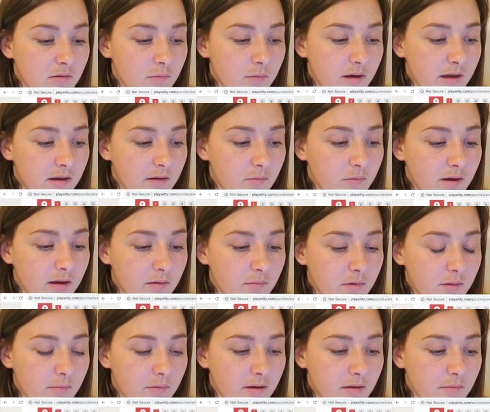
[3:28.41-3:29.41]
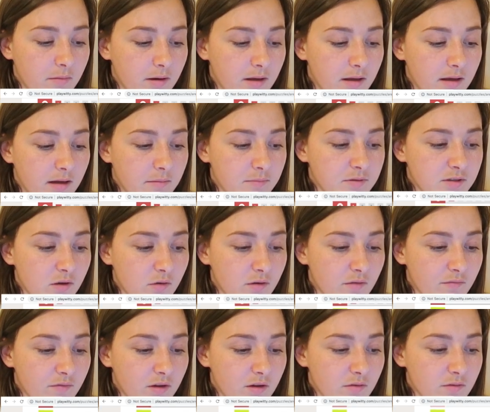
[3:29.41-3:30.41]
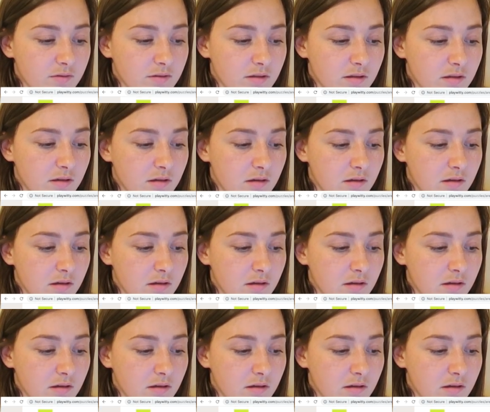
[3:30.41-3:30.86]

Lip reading: Wait. I'm so confused.